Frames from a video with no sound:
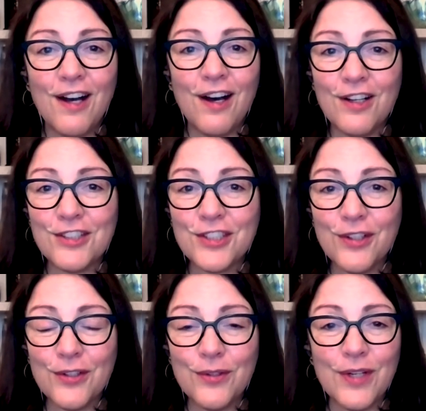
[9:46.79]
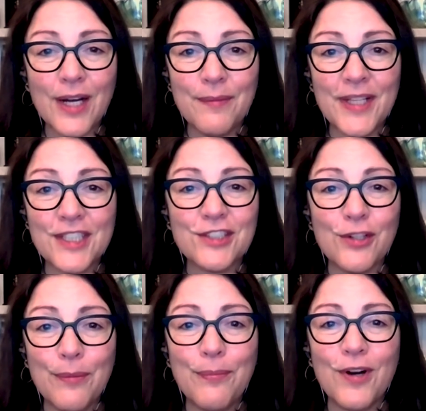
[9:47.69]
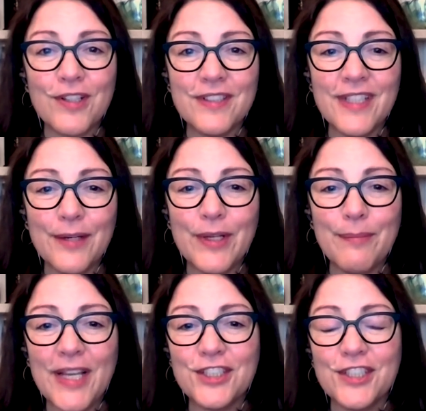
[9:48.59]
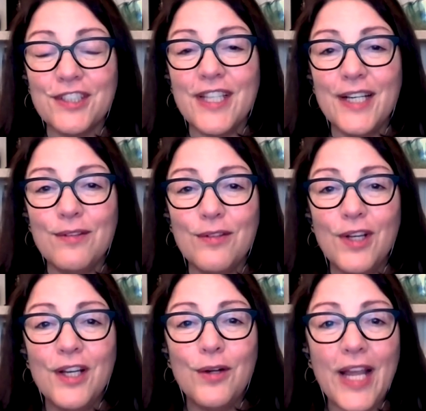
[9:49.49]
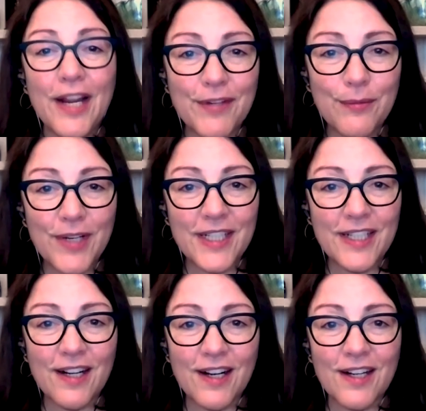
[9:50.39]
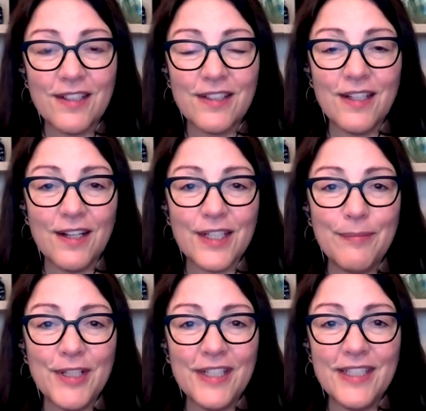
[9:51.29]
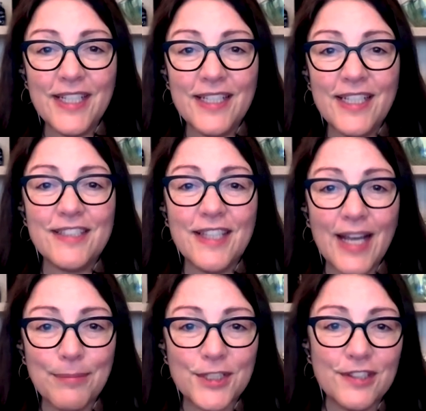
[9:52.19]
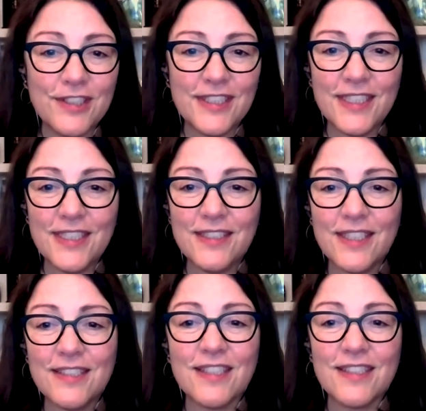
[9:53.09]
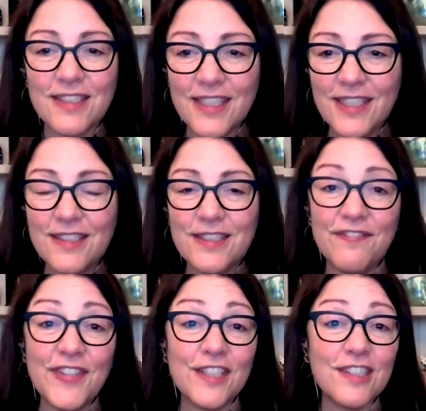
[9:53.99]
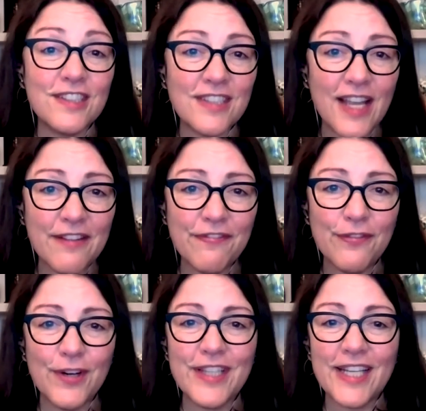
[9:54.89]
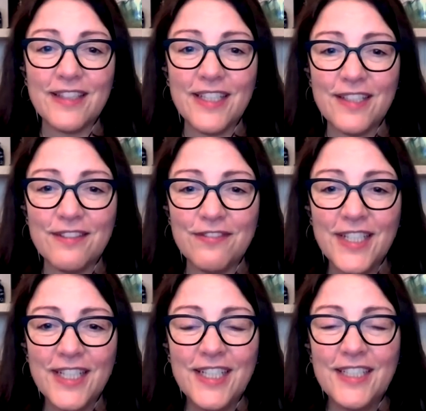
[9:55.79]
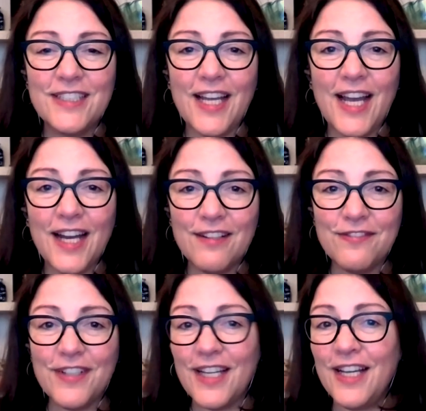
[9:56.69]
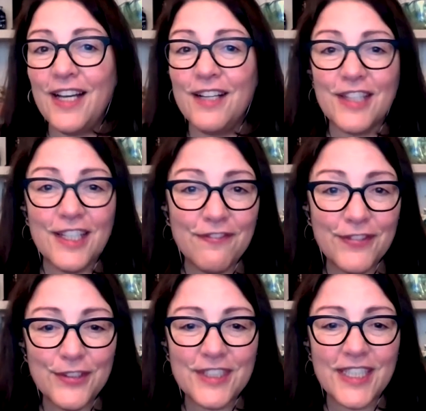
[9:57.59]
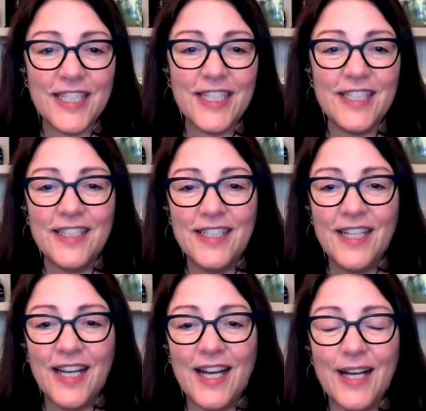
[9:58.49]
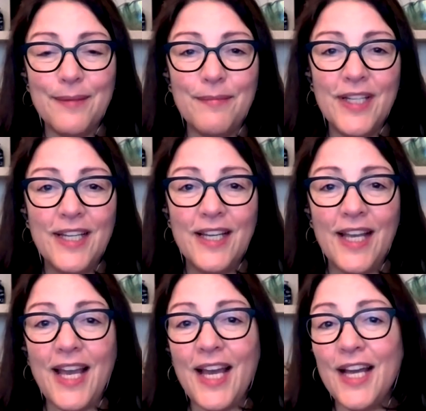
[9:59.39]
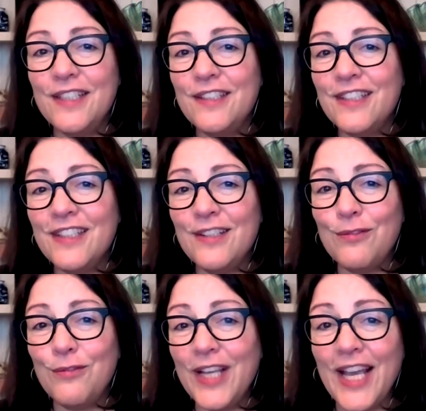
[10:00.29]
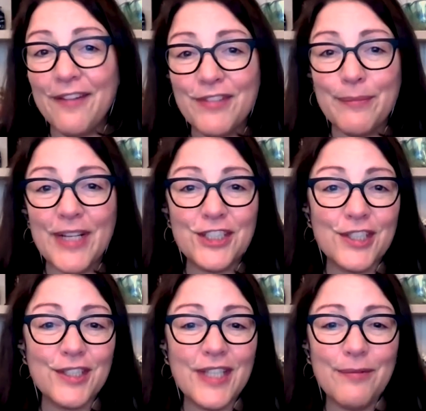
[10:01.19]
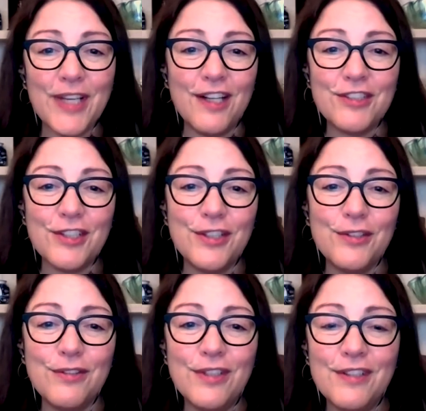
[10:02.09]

also, um, it's so important that we make sure that everyone in our, our community needs the opportunity to succeed, to feel safe where they live, to have healthy food to eat. Um, and we have to make sure that we also